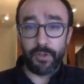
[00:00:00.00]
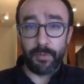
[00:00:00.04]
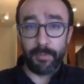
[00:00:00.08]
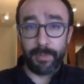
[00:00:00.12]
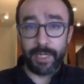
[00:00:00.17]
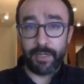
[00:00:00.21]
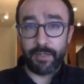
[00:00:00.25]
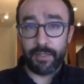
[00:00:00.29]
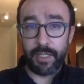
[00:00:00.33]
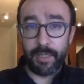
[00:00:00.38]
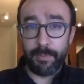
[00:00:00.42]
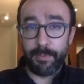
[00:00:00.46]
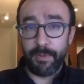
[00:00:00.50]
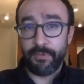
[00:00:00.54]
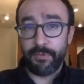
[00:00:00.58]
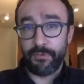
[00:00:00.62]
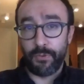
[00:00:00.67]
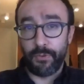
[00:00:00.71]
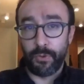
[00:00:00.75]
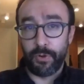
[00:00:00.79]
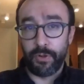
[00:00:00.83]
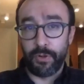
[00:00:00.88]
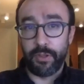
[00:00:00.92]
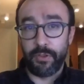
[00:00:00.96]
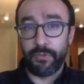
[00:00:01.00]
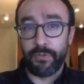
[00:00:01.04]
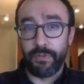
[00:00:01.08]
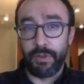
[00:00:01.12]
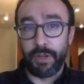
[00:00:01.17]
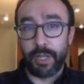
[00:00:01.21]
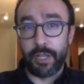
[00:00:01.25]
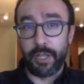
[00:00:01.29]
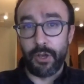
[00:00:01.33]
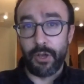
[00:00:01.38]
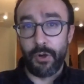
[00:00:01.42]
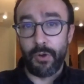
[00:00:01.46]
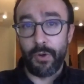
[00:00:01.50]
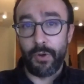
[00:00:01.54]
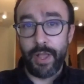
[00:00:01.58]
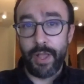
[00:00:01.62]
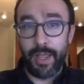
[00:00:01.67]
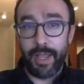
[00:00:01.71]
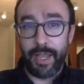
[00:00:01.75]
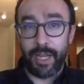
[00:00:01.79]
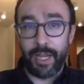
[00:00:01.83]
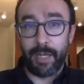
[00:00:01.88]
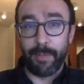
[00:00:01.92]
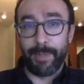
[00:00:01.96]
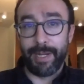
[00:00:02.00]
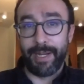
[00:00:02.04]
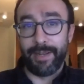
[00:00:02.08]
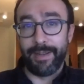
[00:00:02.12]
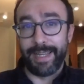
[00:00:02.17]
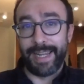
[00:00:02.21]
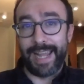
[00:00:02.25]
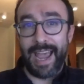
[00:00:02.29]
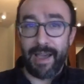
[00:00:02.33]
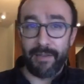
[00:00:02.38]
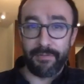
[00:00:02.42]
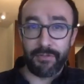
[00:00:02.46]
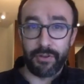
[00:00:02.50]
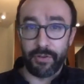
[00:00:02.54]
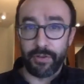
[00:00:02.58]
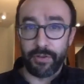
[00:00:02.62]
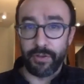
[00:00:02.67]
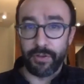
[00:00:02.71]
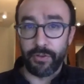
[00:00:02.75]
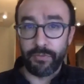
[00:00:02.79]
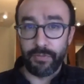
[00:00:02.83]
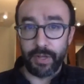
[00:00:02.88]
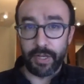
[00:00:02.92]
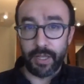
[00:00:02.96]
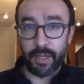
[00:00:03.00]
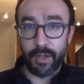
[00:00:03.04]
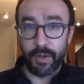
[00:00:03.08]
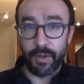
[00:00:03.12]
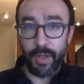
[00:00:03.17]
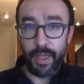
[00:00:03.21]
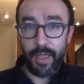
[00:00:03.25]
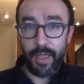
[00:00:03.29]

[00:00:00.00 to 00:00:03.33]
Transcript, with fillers: immediately before this video and immediately after this video.